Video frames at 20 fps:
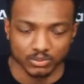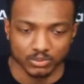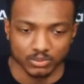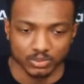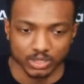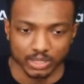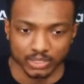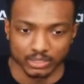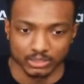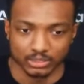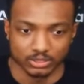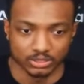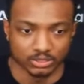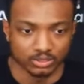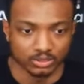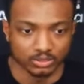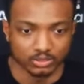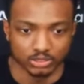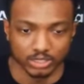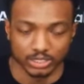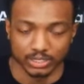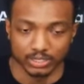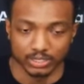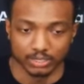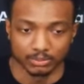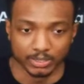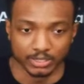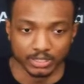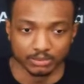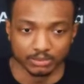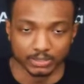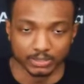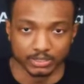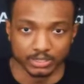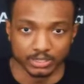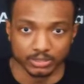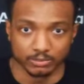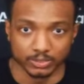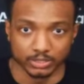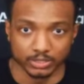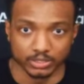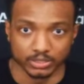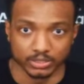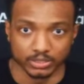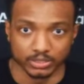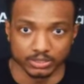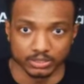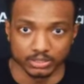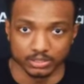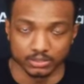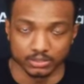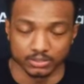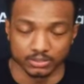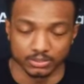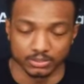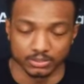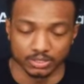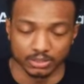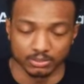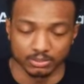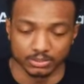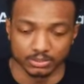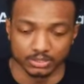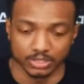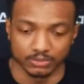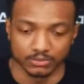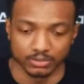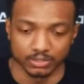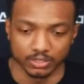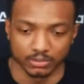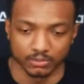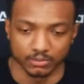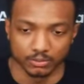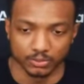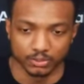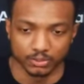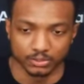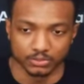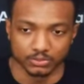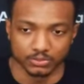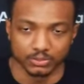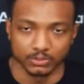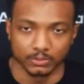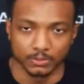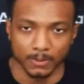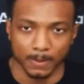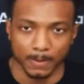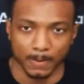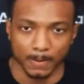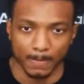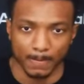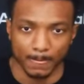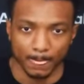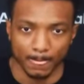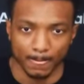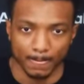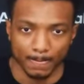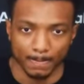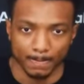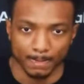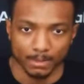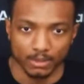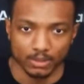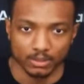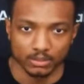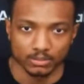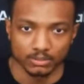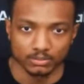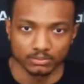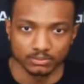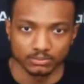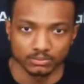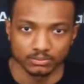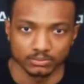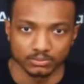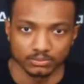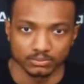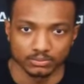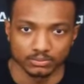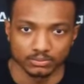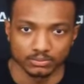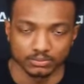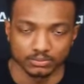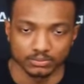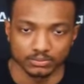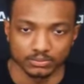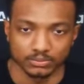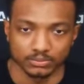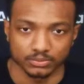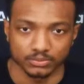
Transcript: I can just try to come and help this team win. So, you know, I'm just definitely looking forward to it. Josh Robbins, The Athletic.